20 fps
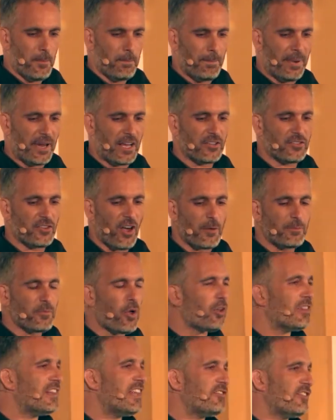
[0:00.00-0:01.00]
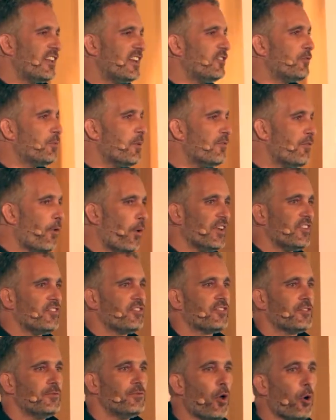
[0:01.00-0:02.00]
Because I'm not listening to a
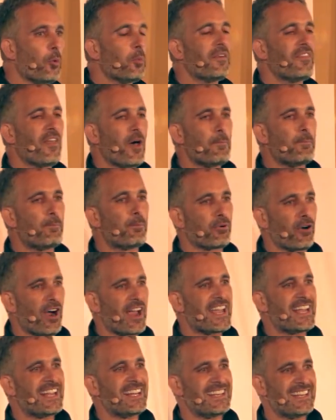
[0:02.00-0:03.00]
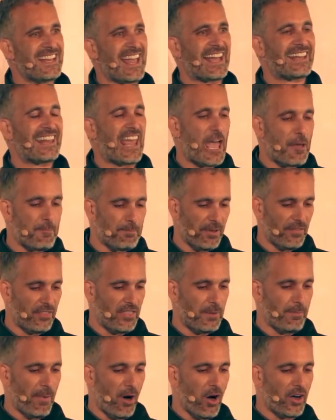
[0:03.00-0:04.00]
voice, not with a brain and
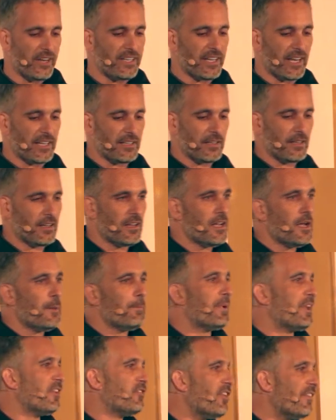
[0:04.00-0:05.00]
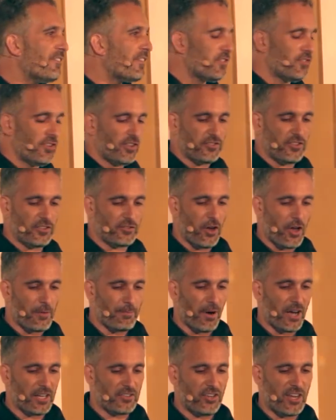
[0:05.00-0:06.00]
empathy behind it, but a synthesis designed
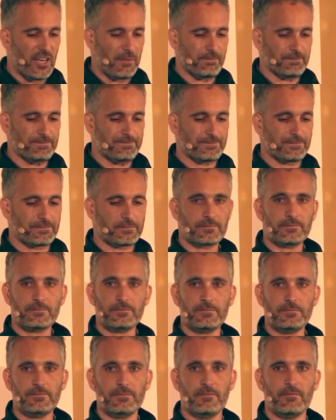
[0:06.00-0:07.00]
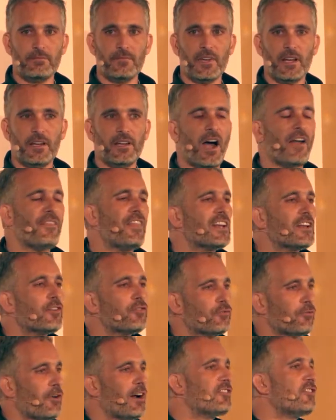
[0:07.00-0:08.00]
by a team. I think the
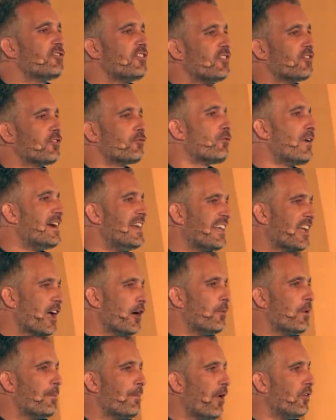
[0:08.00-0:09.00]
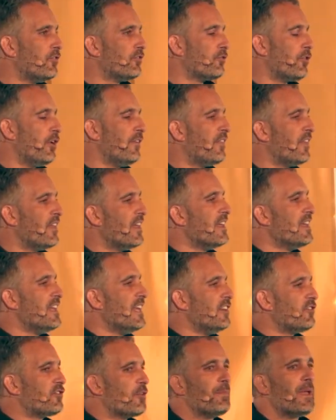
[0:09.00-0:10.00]
strategy to really cope with post truth
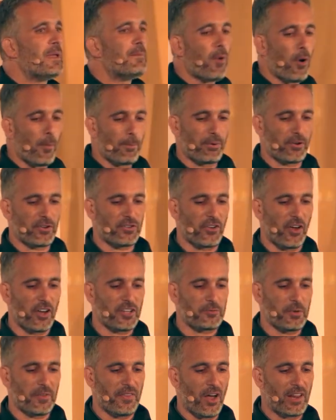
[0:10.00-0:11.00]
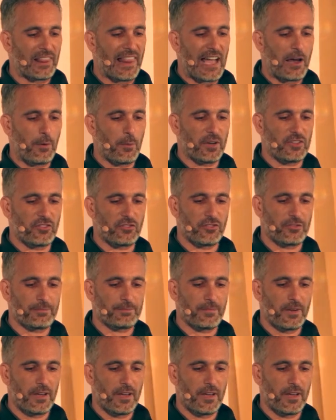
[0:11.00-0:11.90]
is to be more precise with our language,